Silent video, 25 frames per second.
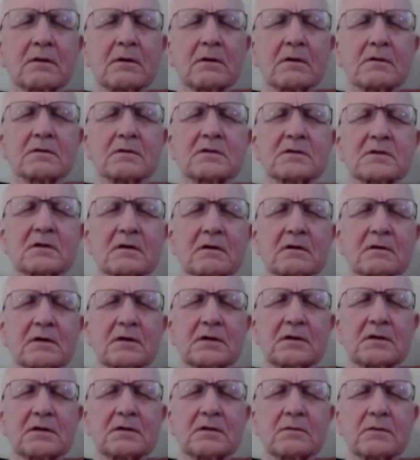Thoughts
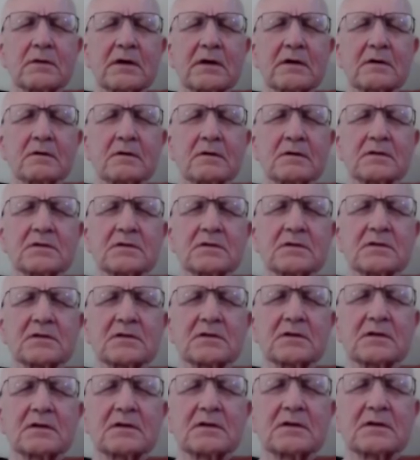are in
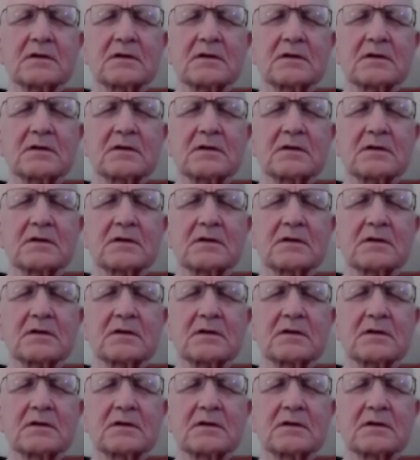awareness.